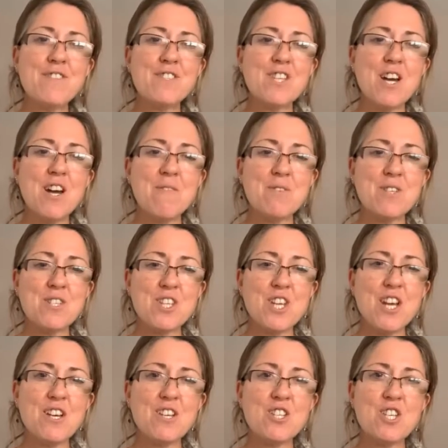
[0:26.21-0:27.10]
so I'm just
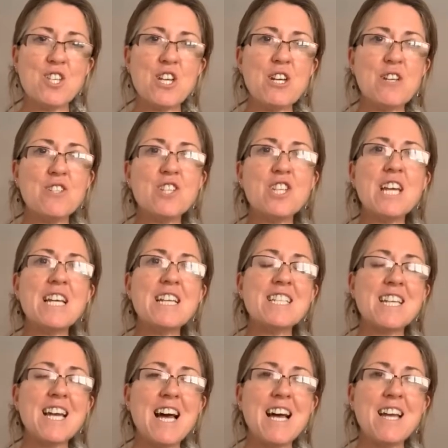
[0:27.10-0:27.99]
going to chit
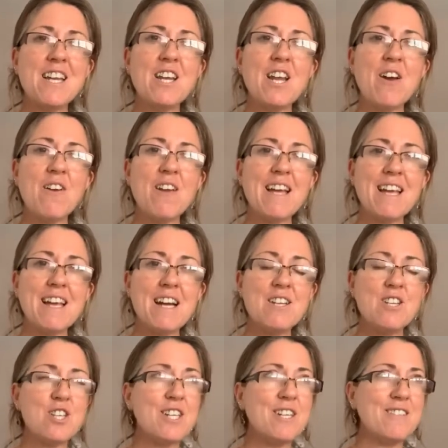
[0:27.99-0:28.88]
chat, like I
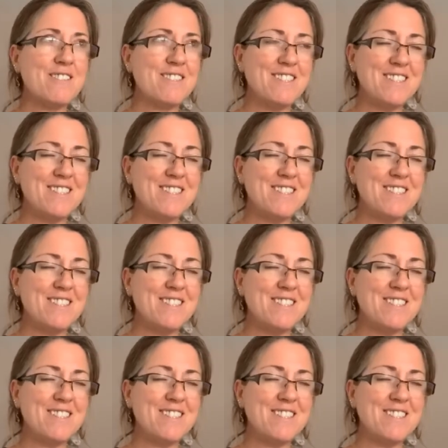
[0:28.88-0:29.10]
do